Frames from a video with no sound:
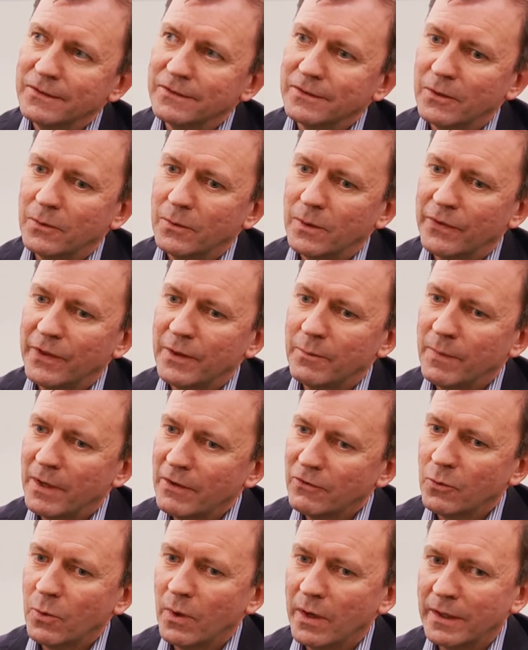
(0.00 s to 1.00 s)
So I think
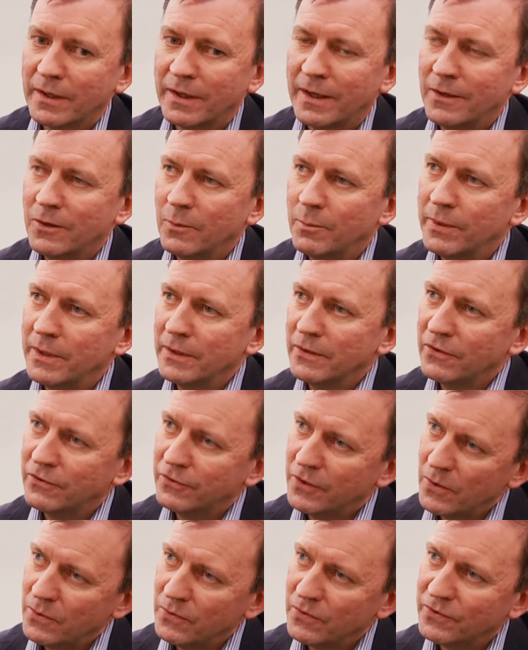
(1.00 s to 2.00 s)
Ming's quite keen to bring the
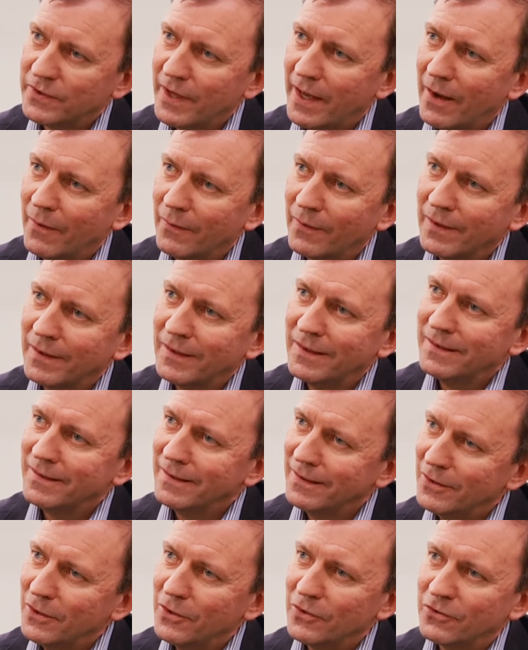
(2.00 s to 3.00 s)
students down
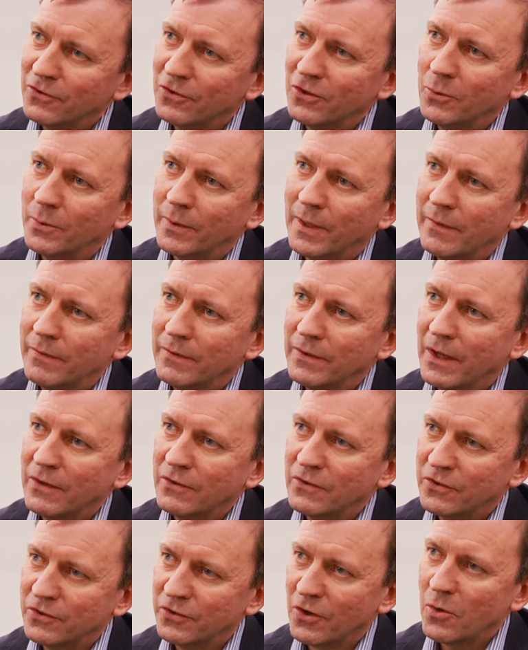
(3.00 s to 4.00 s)
in year two or whatever
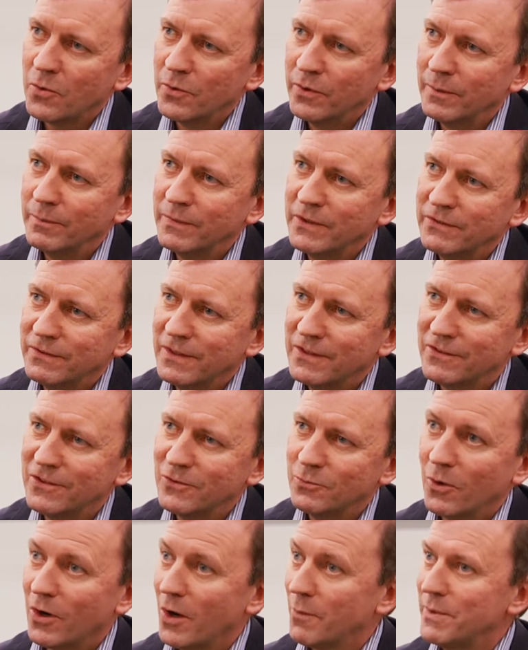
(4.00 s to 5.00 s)
and show them this
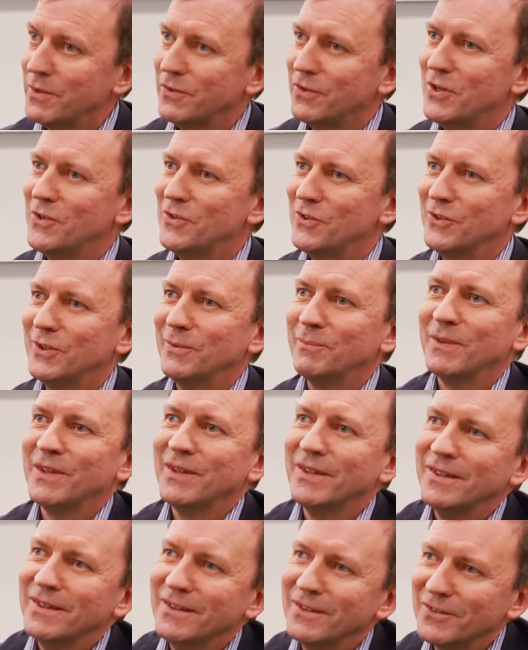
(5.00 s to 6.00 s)
is what I've been teaching you.
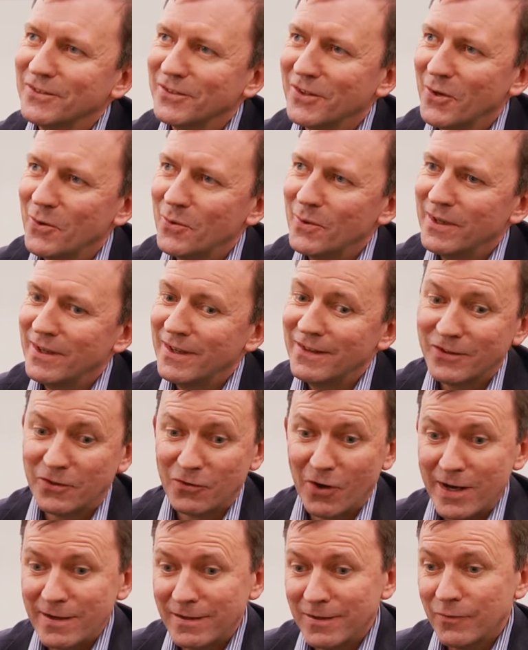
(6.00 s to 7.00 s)
So it's
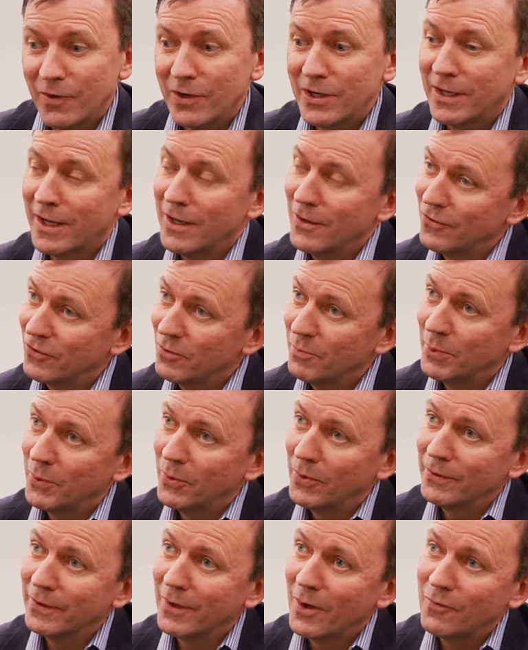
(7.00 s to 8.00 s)
great and very keen to
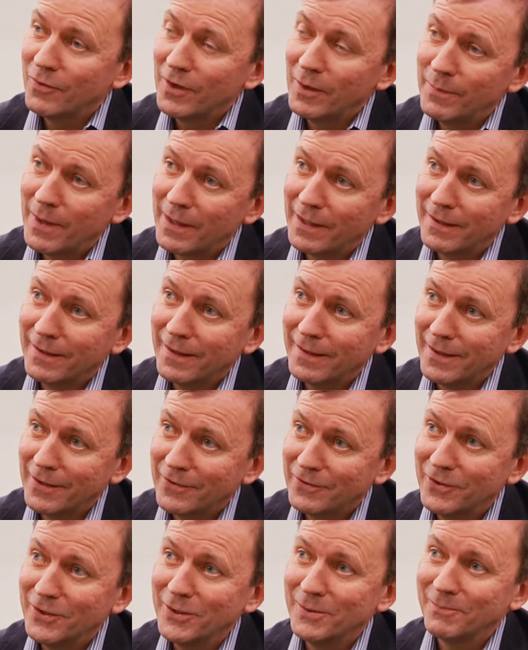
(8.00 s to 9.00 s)
support, and hopefully back again
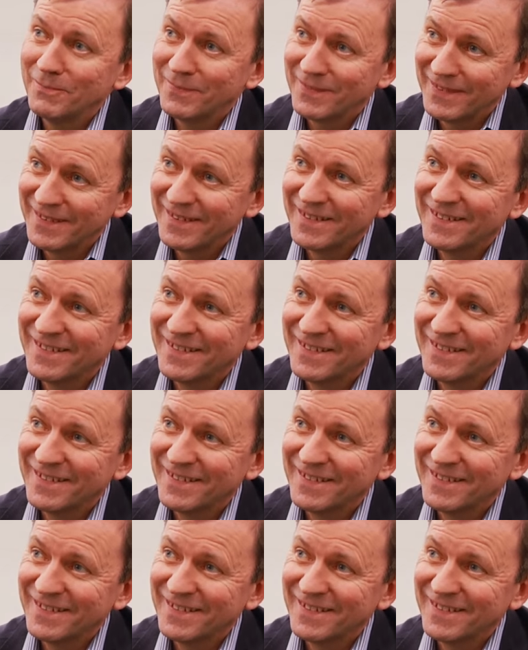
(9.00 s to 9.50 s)
next year.